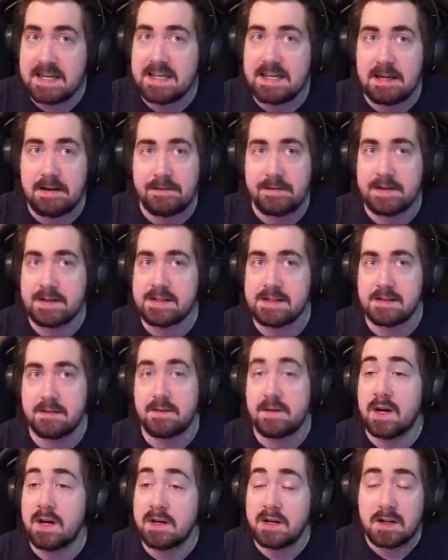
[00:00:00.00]

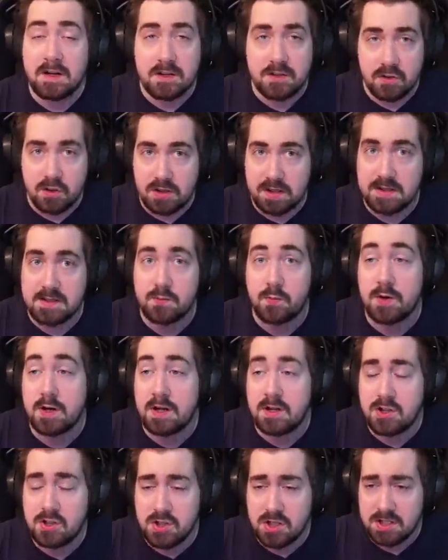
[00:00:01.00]
defensive, kind of contradicts what
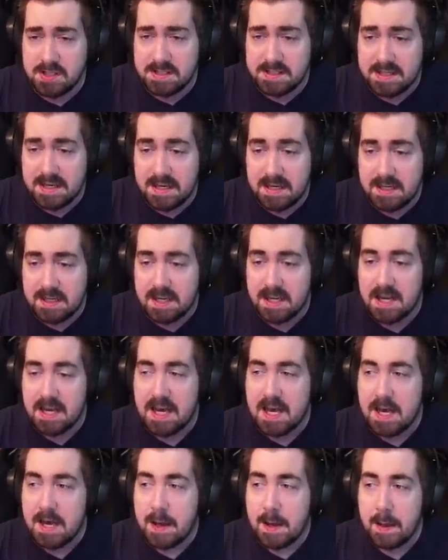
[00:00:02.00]
I just said,
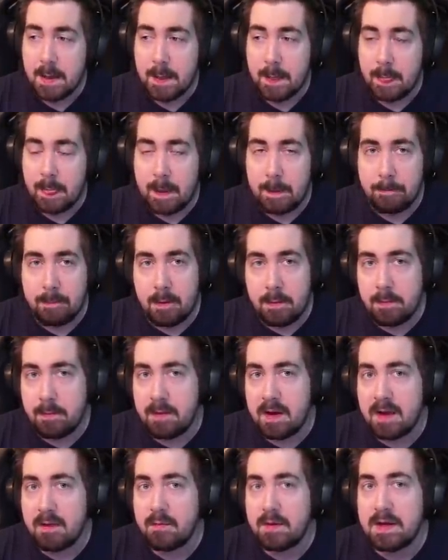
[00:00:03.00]
but
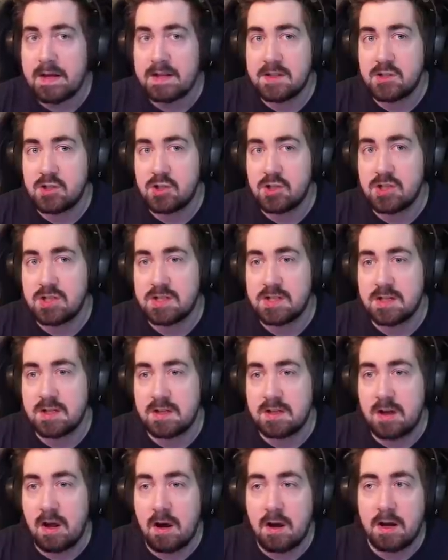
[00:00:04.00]
maybe it's just
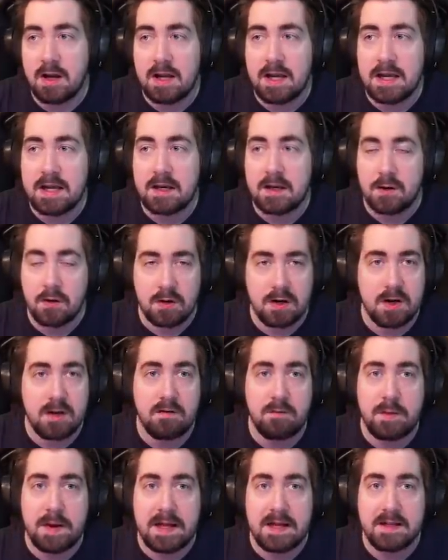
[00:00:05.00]
not a good
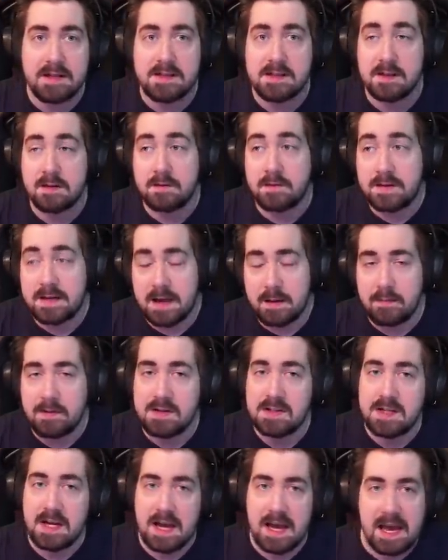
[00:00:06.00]
enough balance of
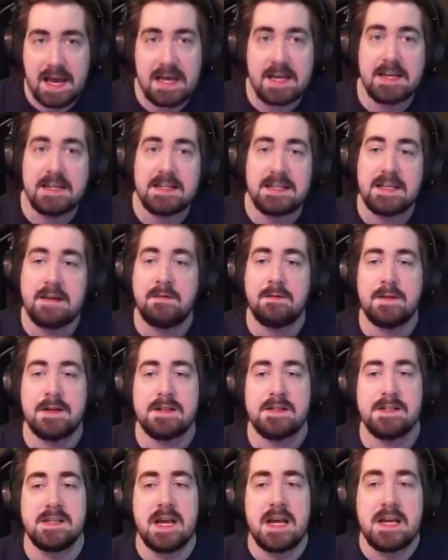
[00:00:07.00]
damage and
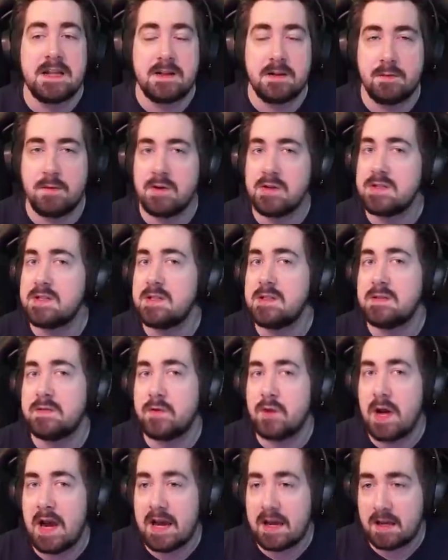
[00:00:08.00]
defense. They're mostly used
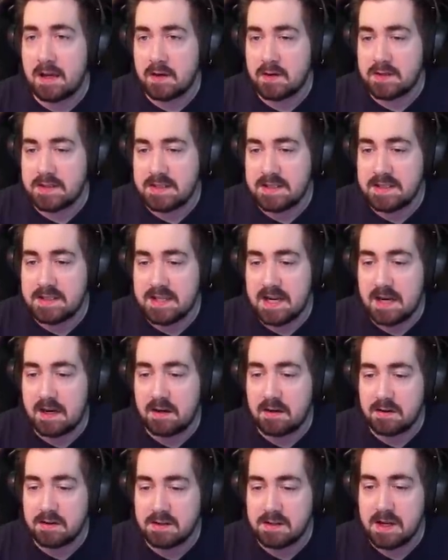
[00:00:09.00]
for accuracy
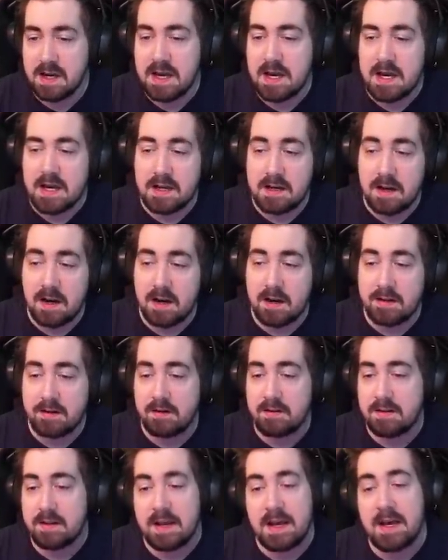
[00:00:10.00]
stackers. And
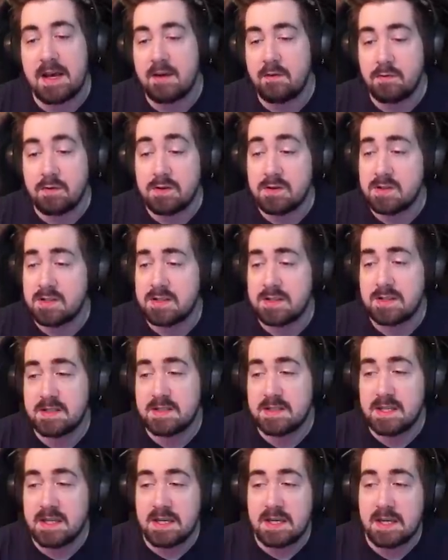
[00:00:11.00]
other than that, we just
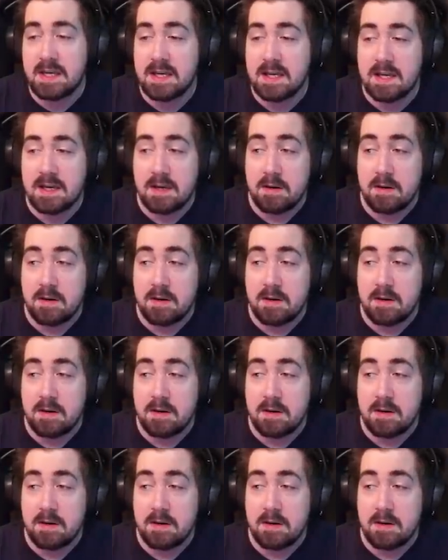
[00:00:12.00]
see,